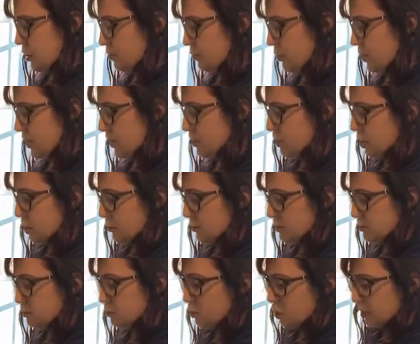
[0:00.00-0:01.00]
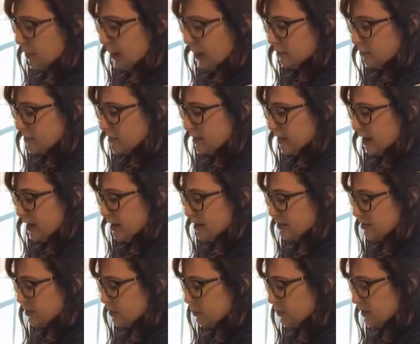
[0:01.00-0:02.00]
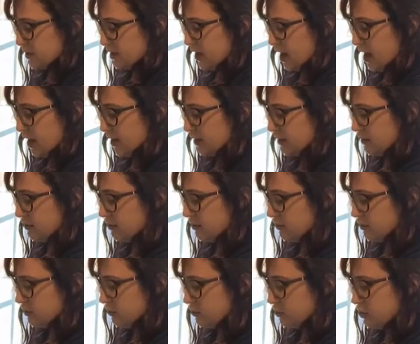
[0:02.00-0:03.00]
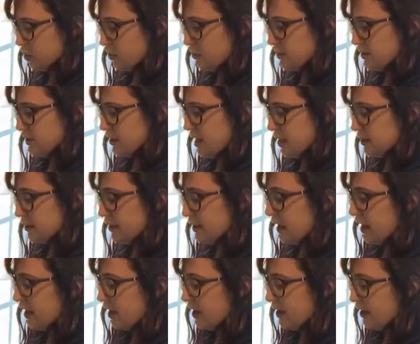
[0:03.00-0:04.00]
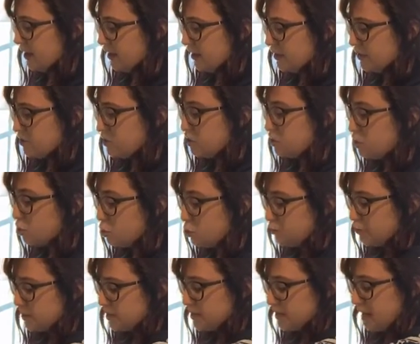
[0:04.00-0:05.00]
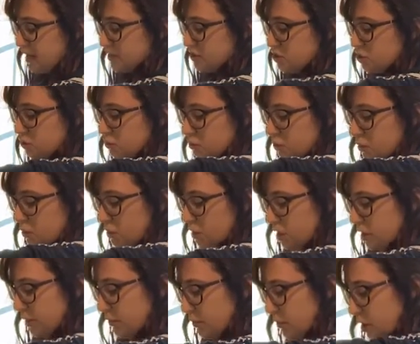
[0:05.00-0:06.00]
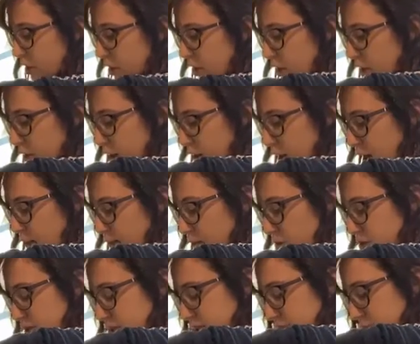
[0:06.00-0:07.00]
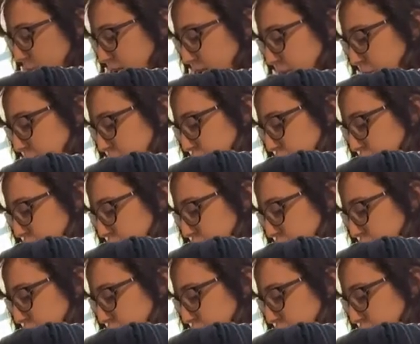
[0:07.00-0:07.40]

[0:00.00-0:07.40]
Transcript: but you know, it's warm out today, so it's not, you know, it's not like a soup, it's not too warm. There's still a little